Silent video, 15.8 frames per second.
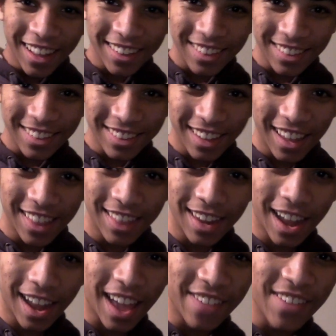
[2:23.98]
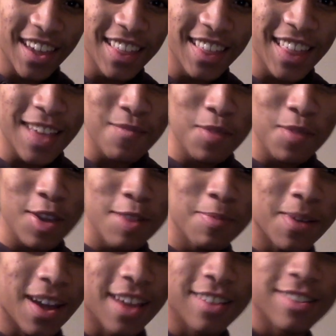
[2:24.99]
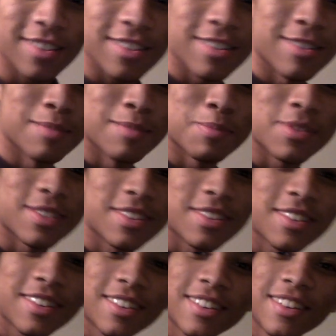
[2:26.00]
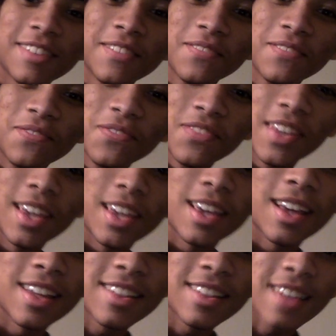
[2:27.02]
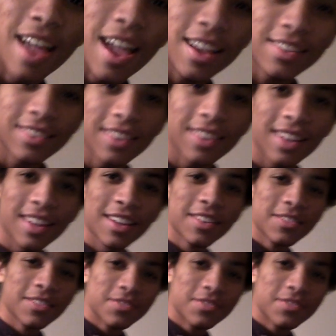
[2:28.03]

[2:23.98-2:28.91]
like to say that I made that PewDiePie sculpture because I actually